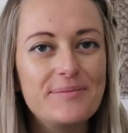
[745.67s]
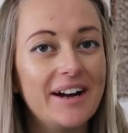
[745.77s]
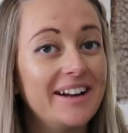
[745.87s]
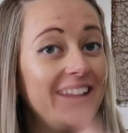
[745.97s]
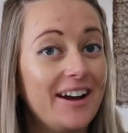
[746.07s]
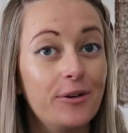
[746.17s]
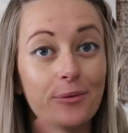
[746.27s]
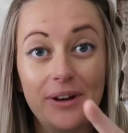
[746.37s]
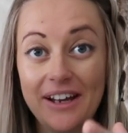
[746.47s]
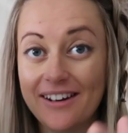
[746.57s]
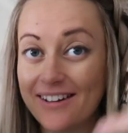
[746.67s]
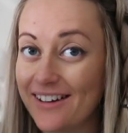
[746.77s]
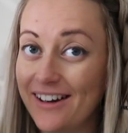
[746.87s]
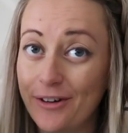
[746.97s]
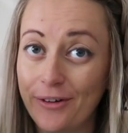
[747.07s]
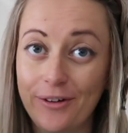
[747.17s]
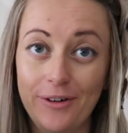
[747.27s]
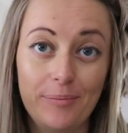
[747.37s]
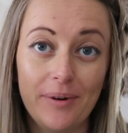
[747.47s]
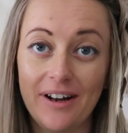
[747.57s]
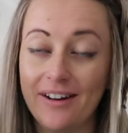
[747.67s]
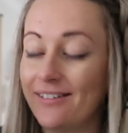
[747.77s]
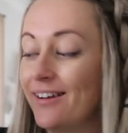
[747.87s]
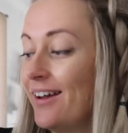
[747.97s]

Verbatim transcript: But yeah, weird, I know, but